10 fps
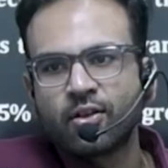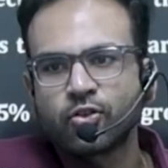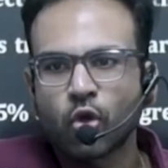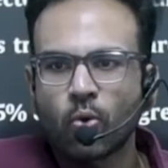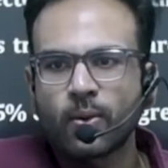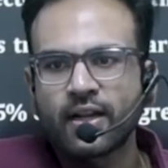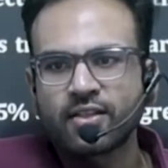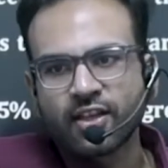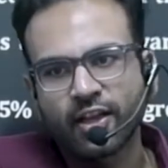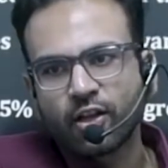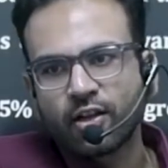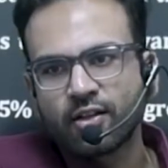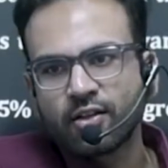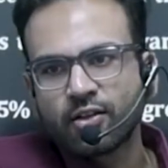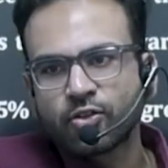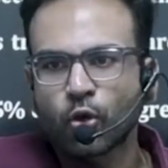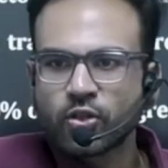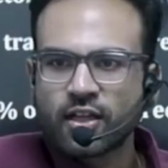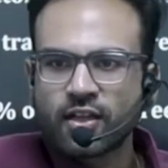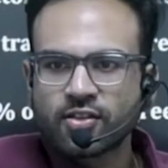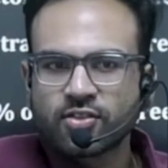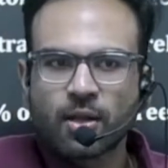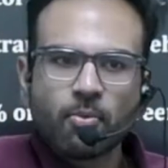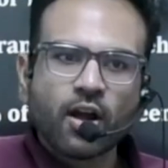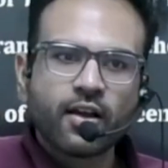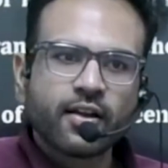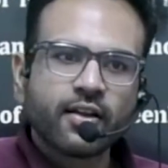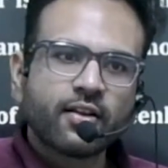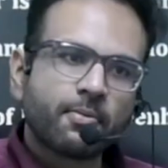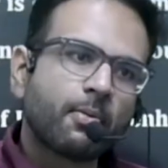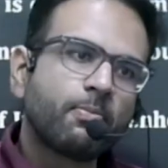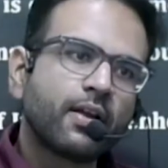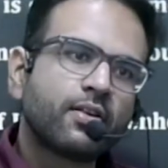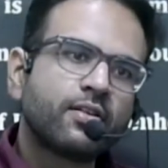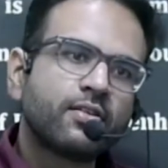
Sovereign, secular, socialist, democratic, republic.